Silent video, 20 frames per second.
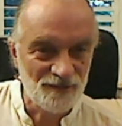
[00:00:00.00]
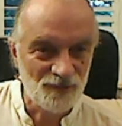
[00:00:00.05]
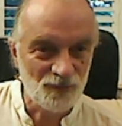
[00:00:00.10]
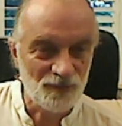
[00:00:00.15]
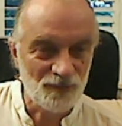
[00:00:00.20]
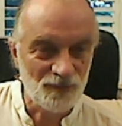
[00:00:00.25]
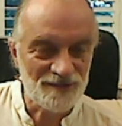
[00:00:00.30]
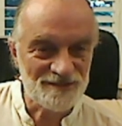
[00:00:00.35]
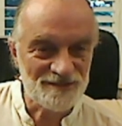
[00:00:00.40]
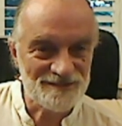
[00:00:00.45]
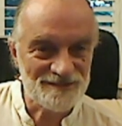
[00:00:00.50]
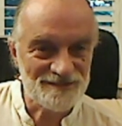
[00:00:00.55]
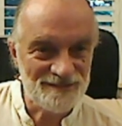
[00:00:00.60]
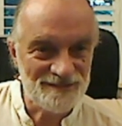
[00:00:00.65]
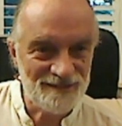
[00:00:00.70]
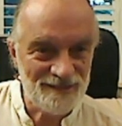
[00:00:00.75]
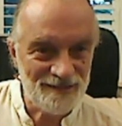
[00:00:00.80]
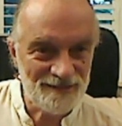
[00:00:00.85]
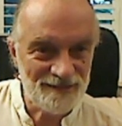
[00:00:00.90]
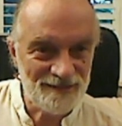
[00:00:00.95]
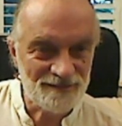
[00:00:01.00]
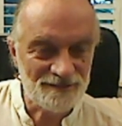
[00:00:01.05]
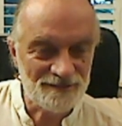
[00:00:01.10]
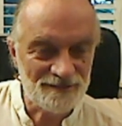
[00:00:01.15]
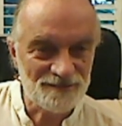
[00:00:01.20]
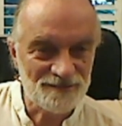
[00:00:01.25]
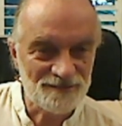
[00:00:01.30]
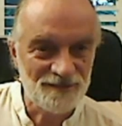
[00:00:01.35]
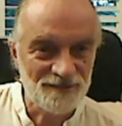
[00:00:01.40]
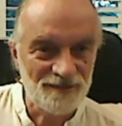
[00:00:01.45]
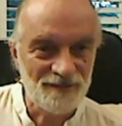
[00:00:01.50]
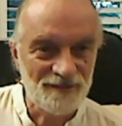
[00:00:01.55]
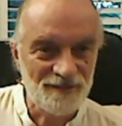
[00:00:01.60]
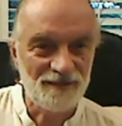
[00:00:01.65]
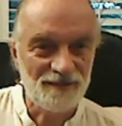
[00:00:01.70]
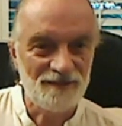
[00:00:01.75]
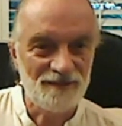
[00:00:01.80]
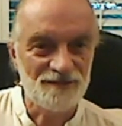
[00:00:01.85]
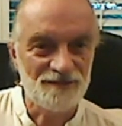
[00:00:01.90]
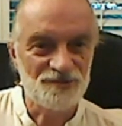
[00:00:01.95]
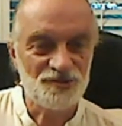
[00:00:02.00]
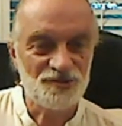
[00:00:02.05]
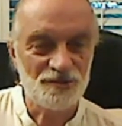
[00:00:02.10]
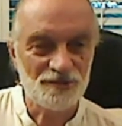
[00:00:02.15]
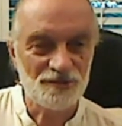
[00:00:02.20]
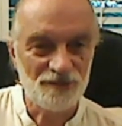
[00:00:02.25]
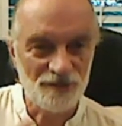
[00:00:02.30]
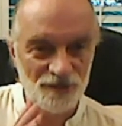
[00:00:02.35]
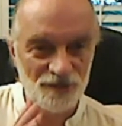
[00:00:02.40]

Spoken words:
what is needed is your